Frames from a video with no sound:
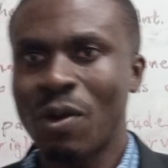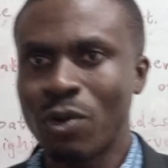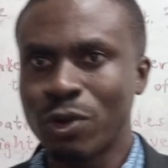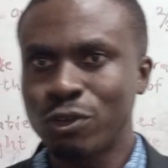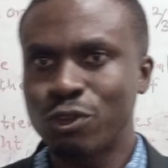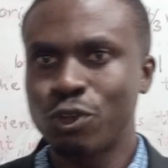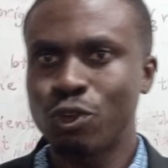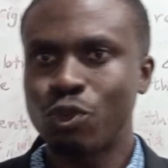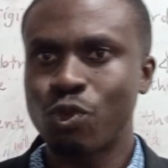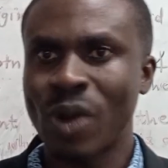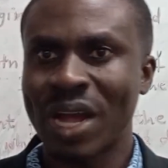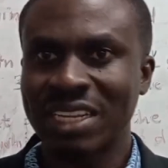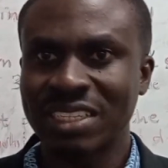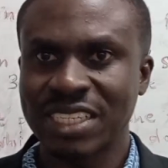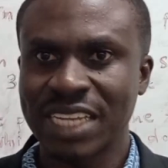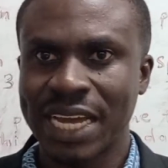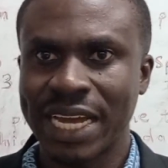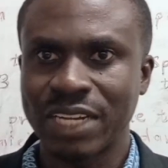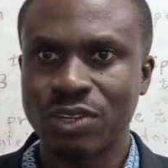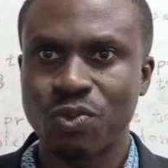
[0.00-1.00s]
I want you to
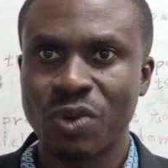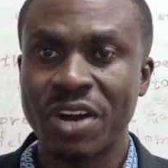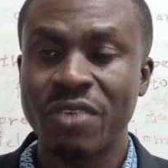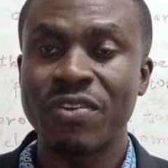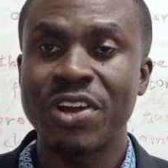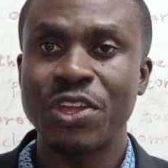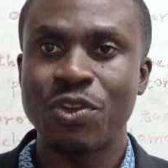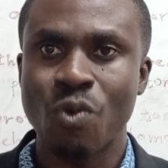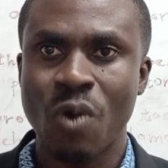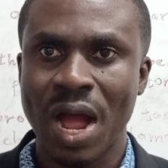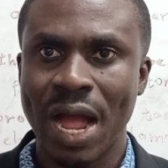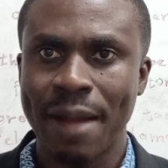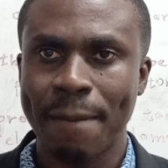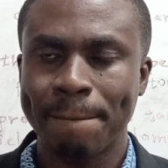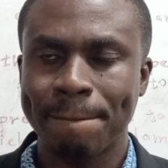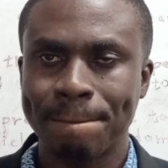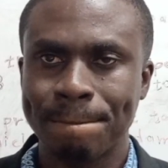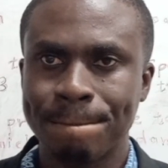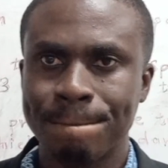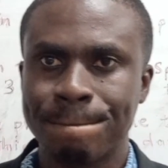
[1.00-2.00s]
answer it wherever you
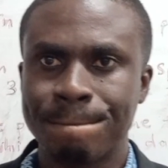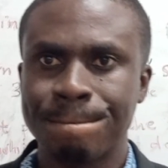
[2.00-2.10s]
are.